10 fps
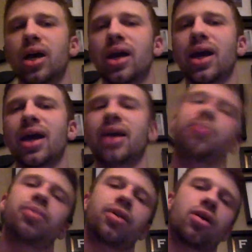guy
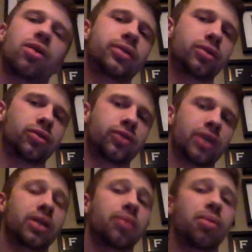act, but also
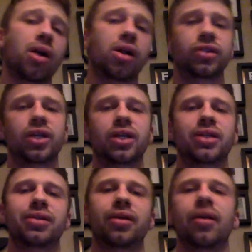tried to
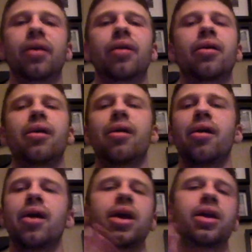apologize to her,
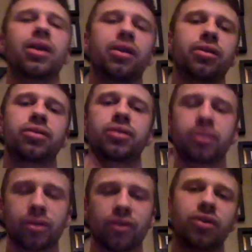and
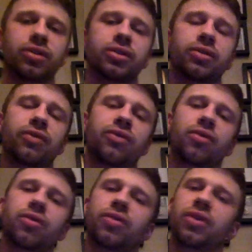so far and so
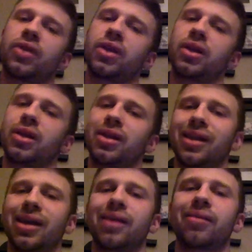forth. And then
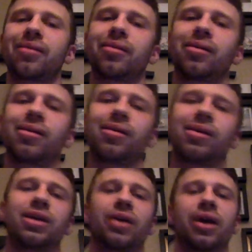later, you
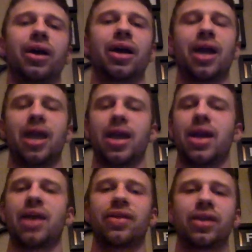know,
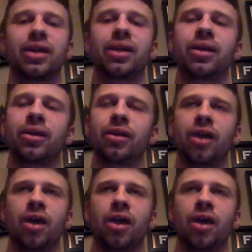at the end,